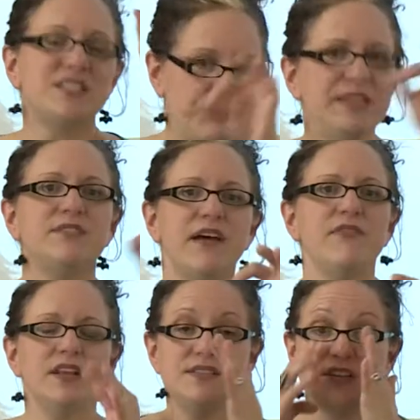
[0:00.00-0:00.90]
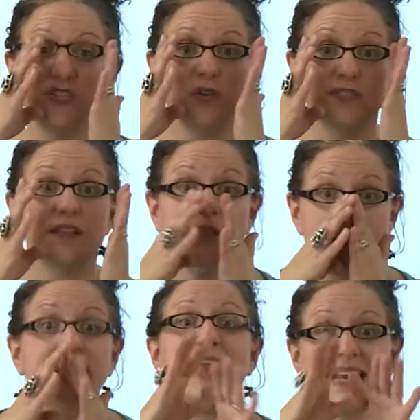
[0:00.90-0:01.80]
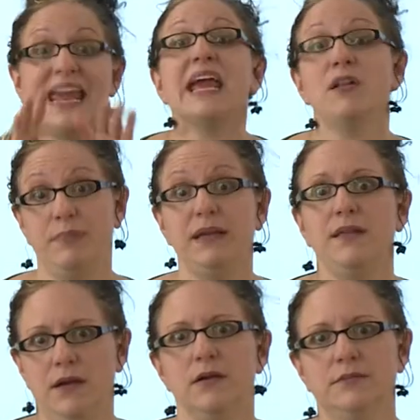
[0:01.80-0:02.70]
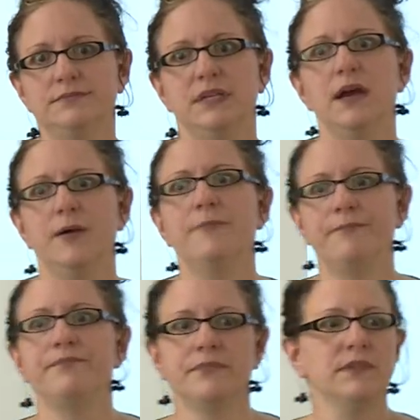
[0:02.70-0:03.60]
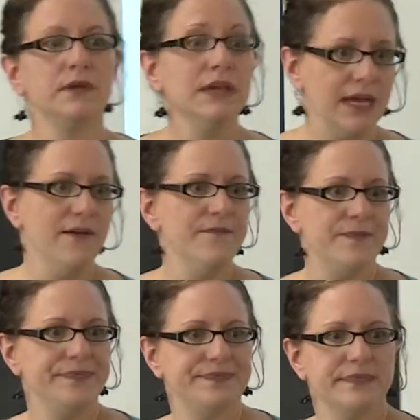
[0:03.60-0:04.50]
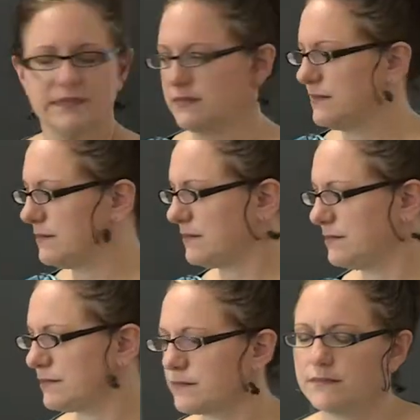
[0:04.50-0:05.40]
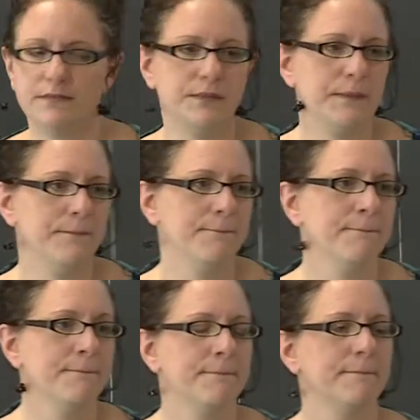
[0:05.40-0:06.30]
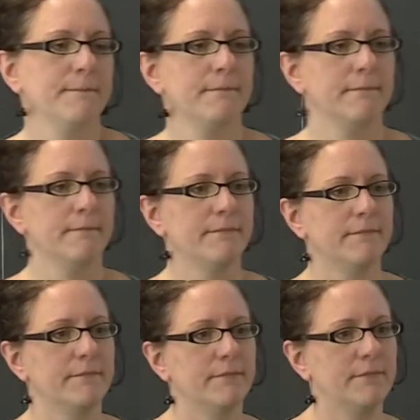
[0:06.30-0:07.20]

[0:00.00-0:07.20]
a piece of evidence that shows that that, that can be there. Yeah. Yeah. Um, so here in Austin, you know,